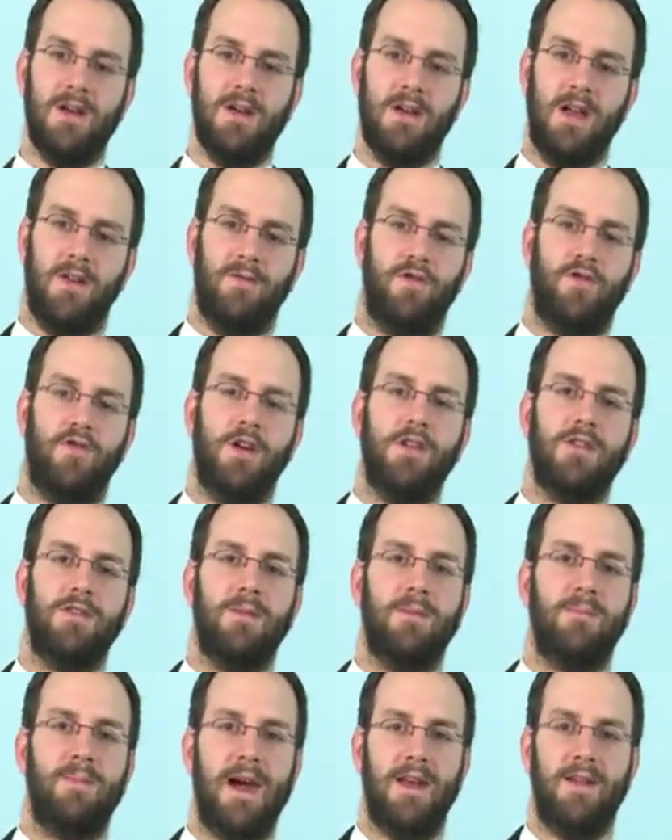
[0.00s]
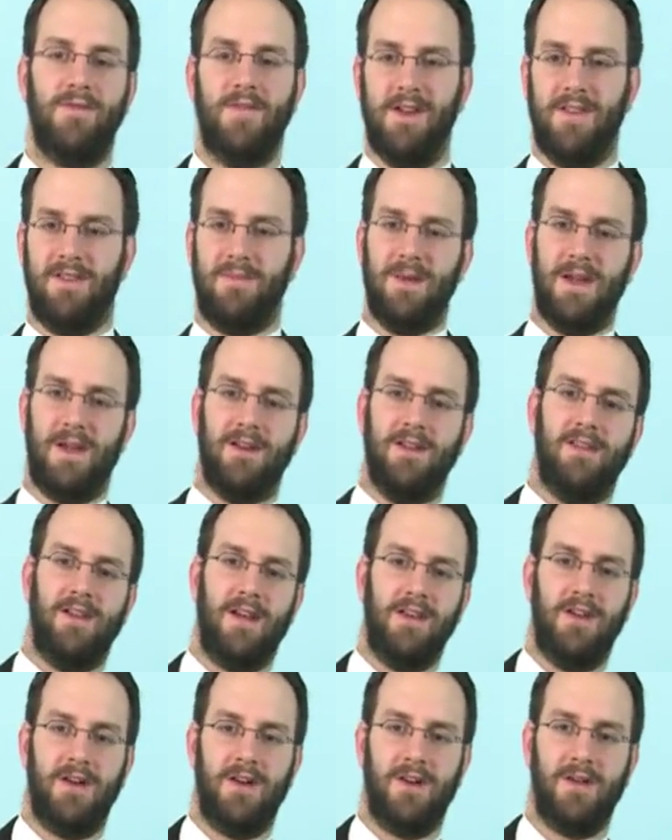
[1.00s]
infringement benefits because
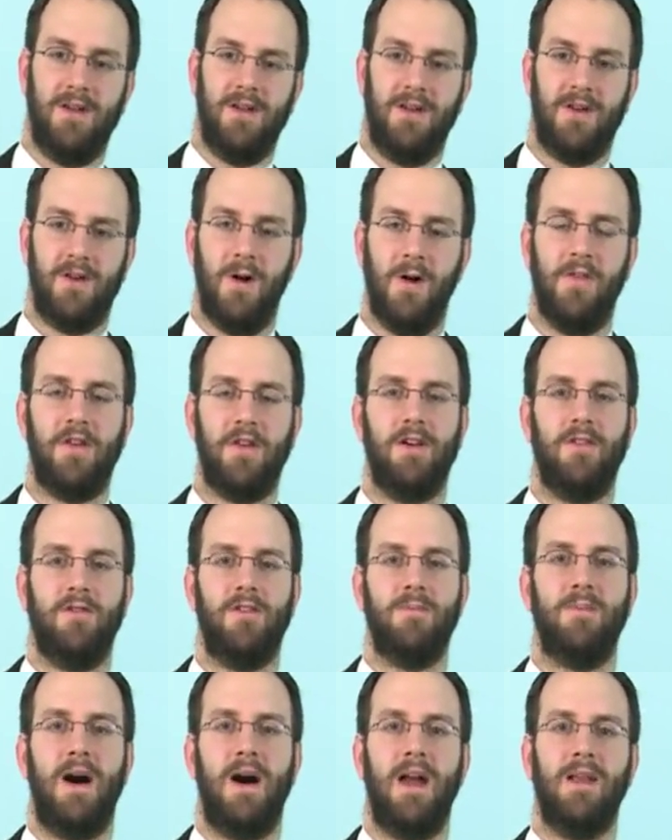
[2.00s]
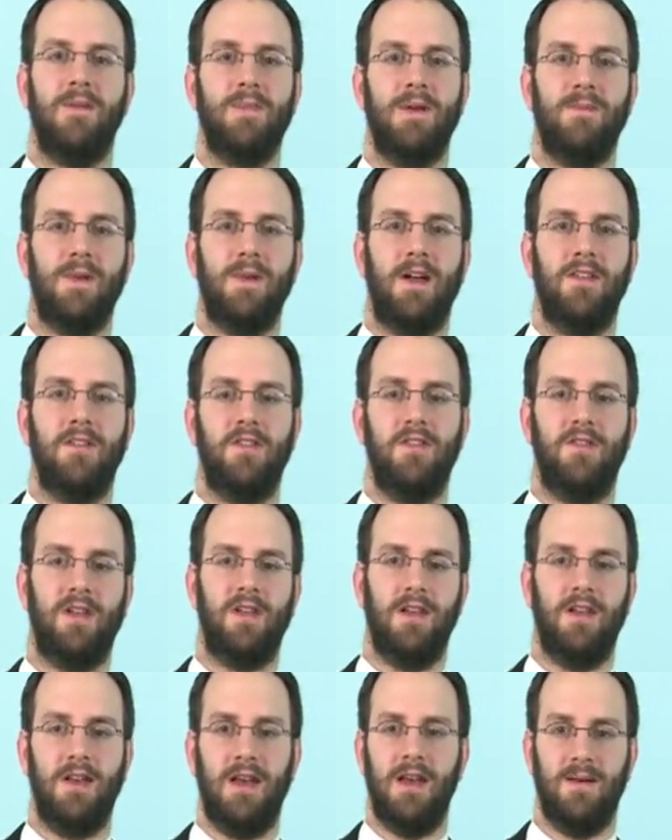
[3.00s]
on your alternative embodiment because you
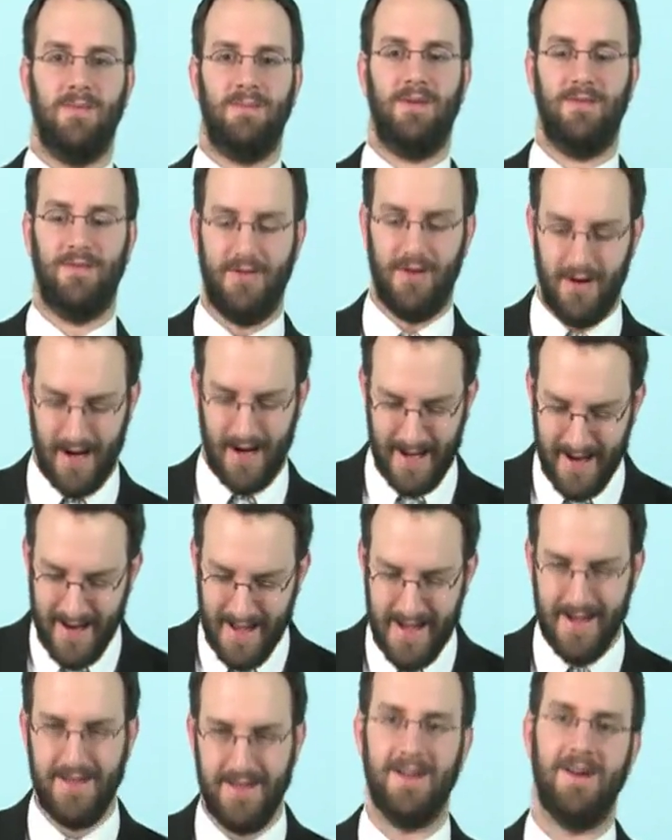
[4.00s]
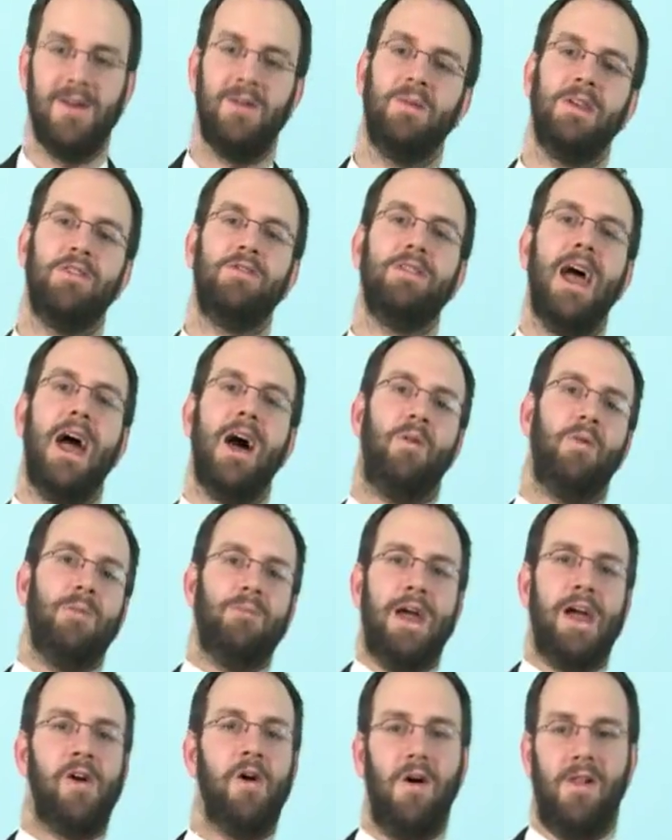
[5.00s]
said you didn't prefer it. So now we
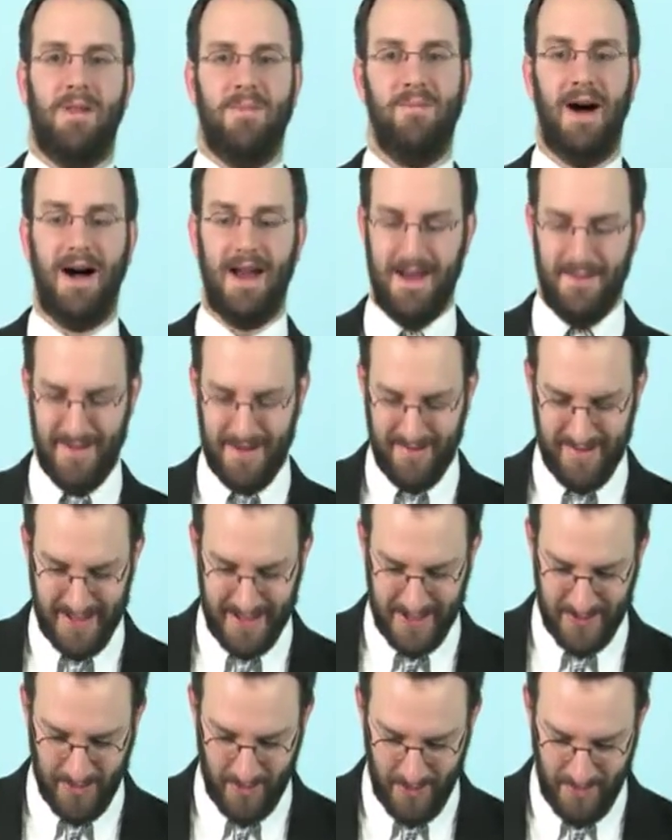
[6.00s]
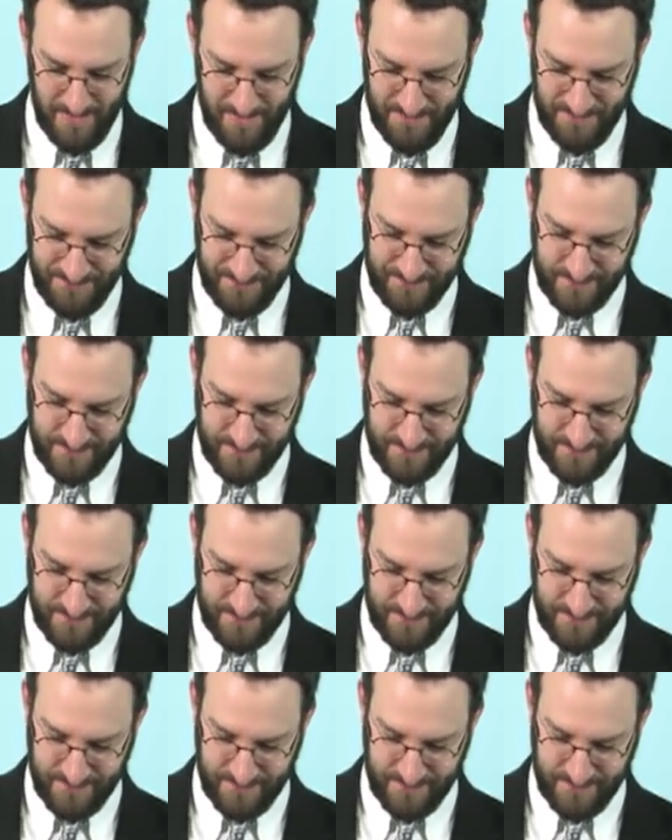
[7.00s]
make all embodiments equal.